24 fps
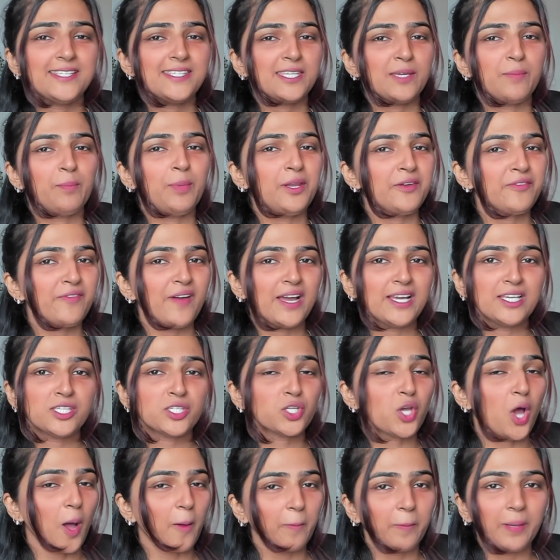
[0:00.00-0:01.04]
simplifies
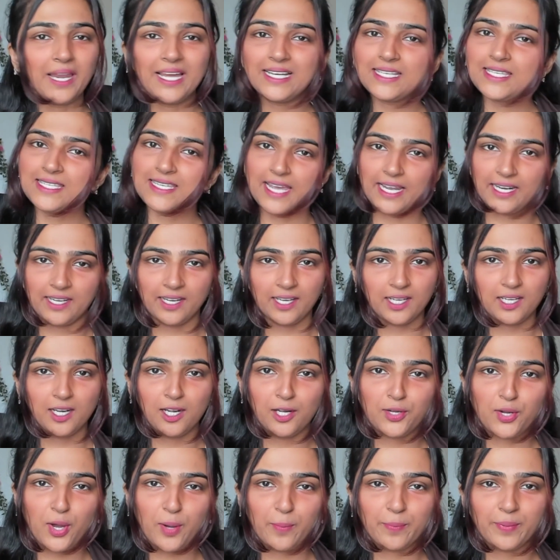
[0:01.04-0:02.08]
complex technical
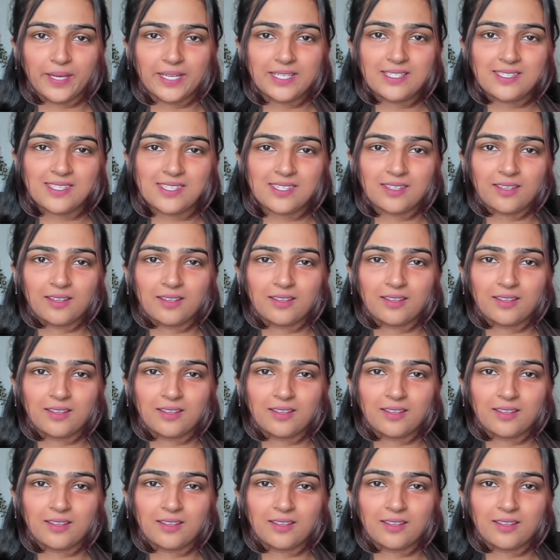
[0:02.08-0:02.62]
topics,